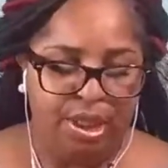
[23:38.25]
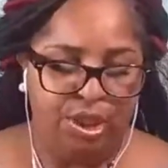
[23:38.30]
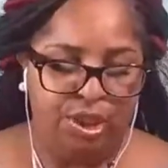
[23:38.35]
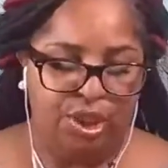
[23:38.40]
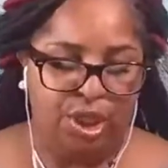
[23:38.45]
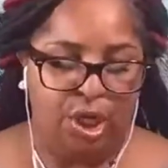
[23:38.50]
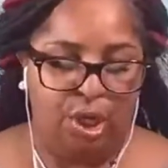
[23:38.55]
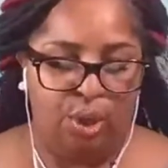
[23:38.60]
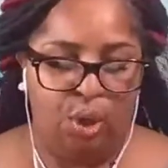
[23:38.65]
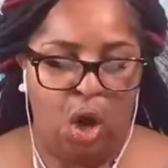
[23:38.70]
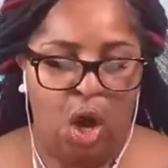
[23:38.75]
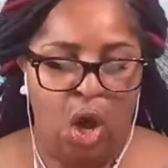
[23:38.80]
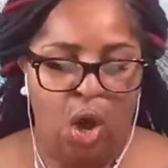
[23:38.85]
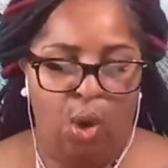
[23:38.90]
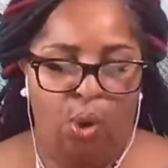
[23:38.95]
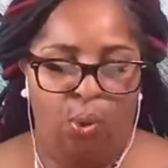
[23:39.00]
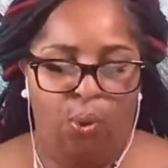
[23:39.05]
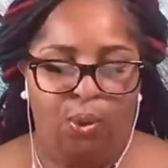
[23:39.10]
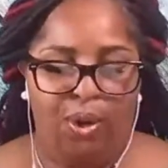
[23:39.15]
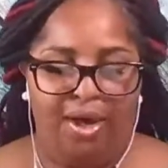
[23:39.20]
So
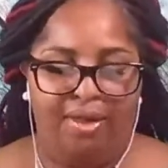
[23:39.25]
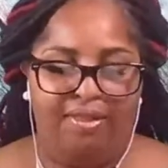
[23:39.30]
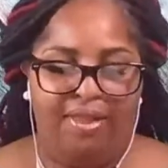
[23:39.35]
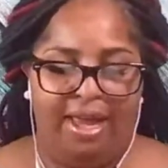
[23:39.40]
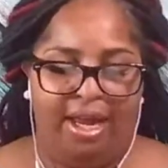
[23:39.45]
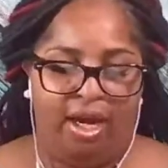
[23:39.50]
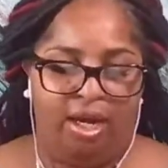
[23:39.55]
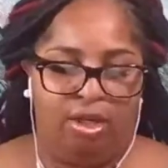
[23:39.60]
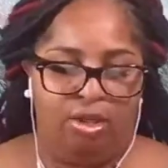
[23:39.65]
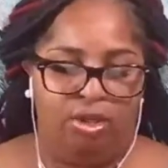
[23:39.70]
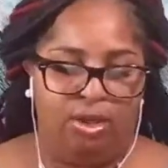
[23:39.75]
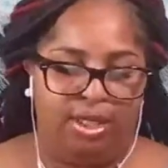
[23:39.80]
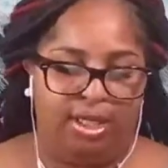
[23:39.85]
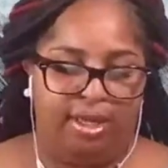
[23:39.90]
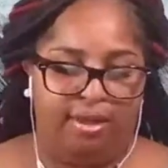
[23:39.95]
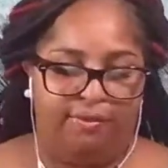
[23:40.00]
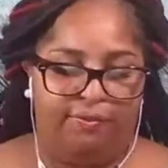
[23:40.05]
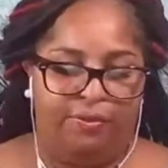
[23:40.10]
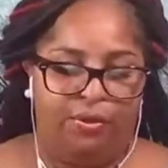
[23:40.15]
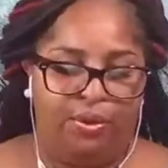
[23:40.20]
what they are
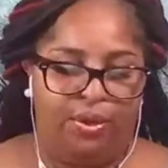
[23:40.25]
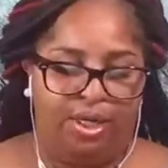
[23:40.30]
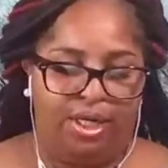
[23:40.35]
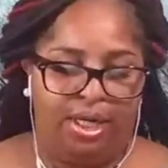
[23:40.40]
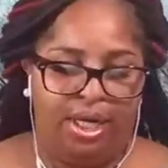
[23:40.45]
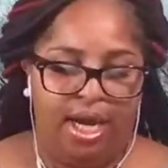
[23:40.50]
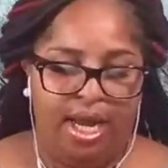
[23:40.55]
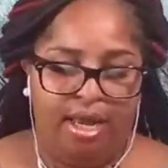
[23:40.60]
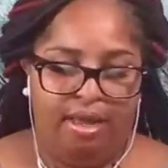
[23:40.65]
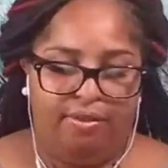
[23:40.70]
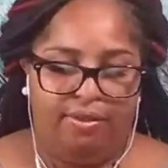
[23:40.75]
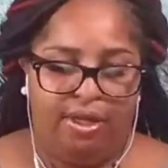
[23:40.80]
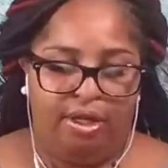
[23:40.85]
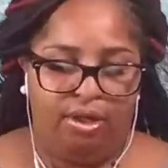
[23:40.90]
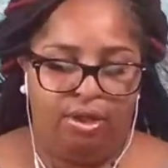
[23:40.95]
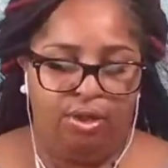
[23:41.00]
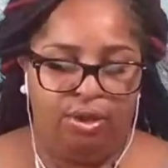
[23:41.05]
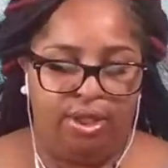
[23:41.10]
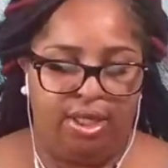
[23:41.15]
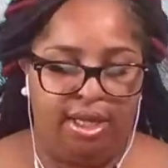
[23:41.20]
looking for,
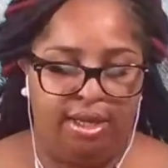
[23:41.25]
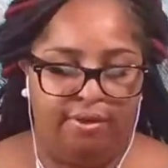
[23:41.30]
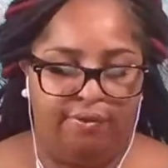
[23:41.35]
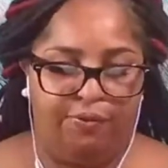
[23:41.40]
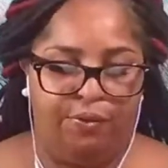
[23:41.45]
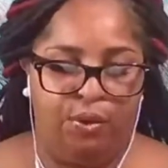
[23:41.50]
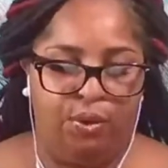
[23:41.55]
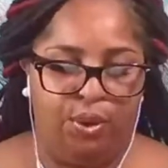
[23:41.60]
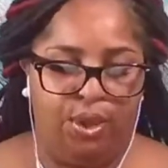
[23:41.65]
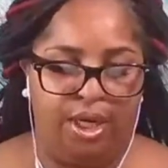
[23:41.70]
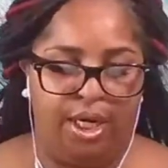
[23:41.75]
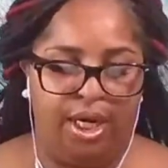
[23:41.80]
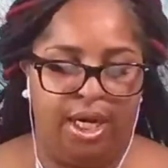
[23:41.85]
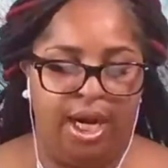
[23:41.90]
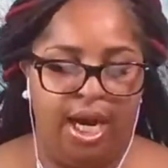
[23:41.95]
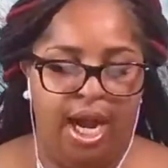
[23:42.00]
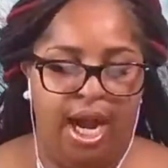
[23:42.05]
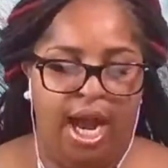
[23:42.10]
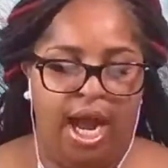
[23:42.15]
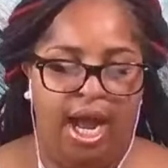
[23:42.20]
they're looking
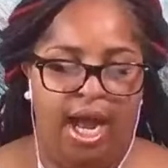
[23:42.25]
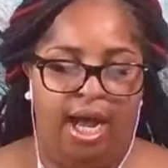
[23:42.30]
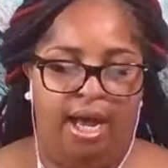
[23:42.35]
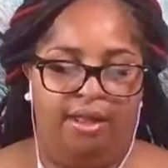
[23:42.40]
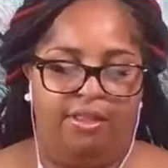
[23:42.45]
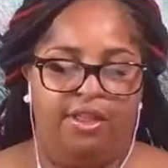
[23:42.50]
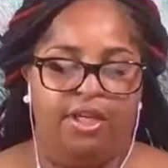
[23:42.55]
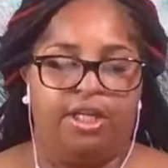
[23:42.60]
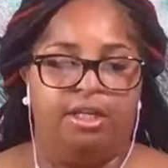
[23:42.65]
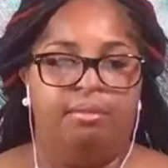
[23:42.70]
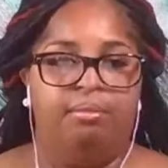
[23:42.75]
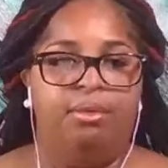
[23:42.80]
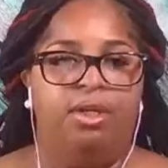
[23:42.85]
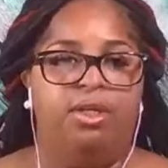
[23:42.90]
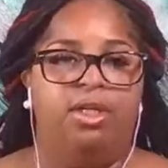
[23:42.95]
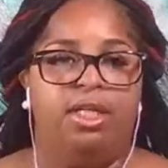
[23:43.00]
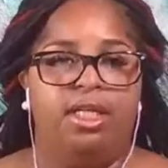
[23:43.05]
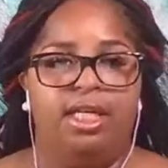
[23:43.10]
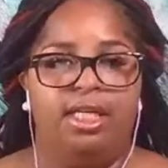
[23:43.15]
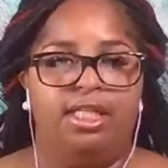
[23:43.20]
for the
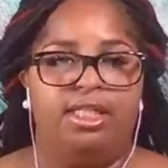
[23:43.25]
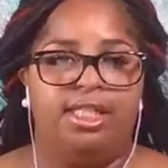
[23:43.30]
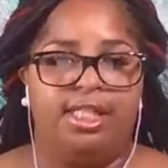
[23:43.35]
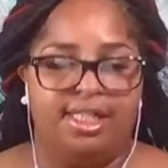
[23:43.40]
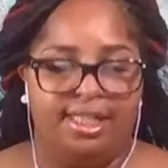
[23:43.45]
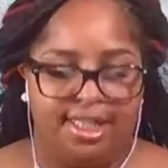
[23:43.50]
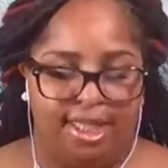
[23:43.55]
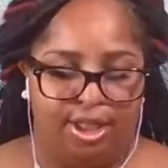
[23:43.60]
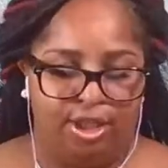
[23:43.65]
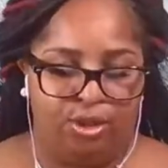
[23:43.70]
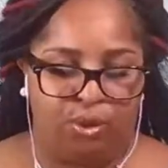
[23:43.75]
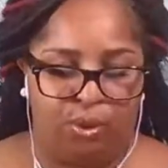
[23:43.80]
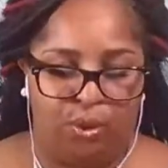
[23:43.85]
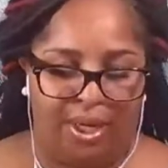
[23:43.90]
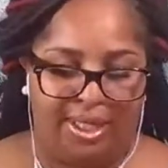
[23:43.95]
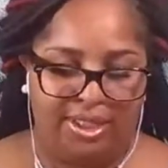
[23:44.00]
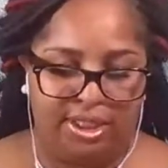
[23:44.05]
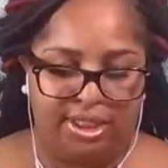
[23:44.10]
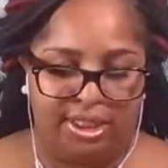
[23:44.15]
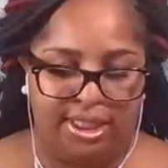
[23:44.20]
community to send
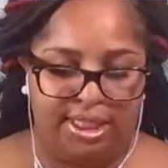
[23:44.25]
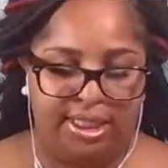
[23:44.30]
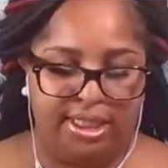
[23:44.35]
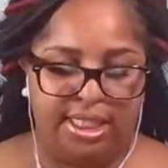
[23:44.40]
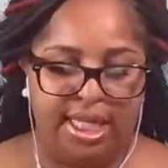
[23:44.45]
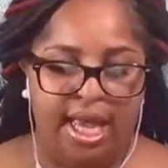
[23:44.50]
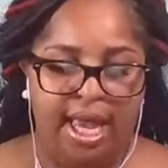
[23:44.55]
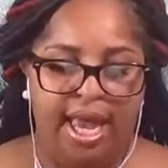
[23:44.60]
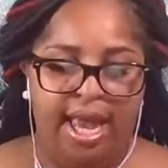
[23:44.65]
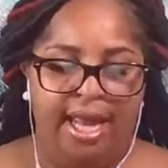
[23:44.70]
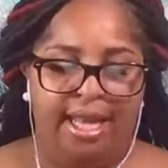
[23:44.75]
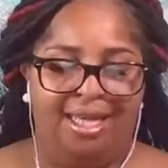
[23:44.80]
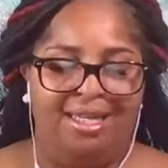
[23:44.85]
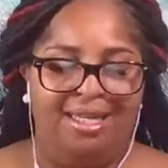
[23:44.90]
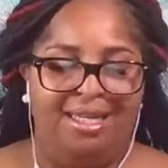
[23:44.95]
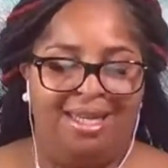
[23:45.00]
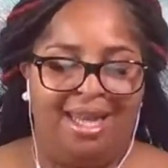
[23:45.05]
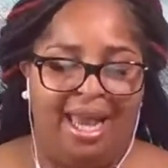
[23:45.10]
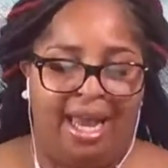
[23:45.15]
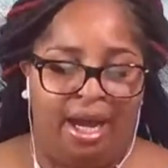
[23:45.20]
questions
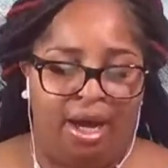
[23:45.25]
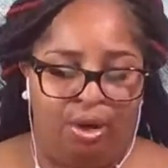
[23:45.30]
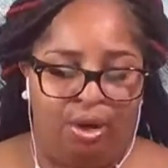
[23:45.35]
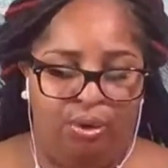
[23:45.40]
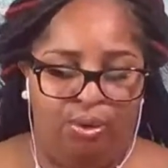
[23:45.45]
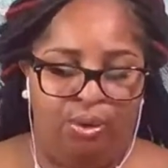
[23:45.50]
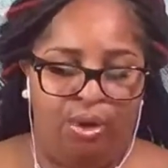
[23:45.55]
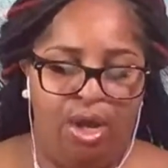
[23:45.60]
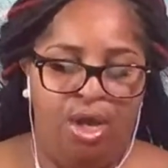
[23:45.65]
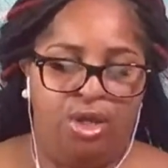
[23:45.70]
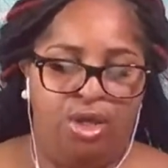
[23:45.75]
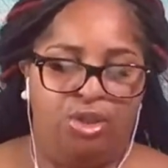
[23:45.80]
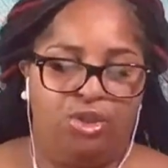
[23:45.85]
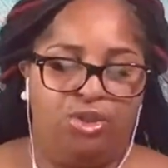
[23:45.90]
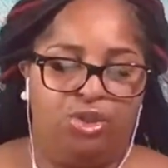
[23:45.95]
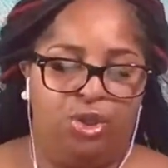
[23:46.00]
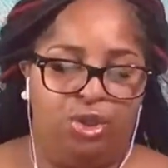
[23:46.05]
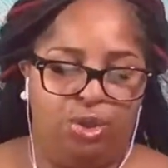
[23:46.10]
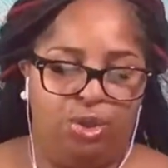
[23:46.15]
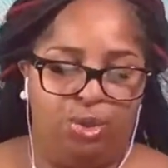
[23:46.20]
now
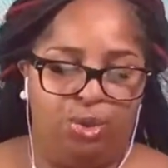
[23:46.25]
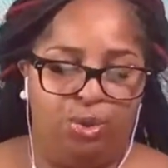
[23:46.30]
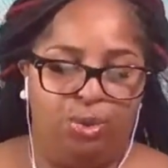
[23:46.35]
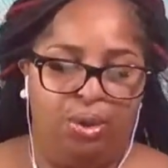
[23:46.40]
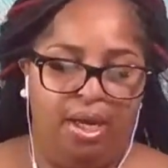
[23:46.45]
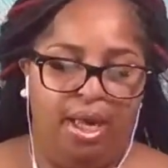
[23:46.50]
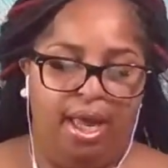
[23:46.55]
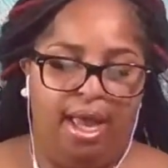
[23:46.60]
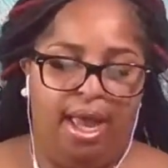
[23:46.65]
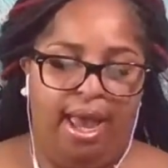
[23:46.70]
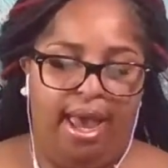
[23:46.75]
to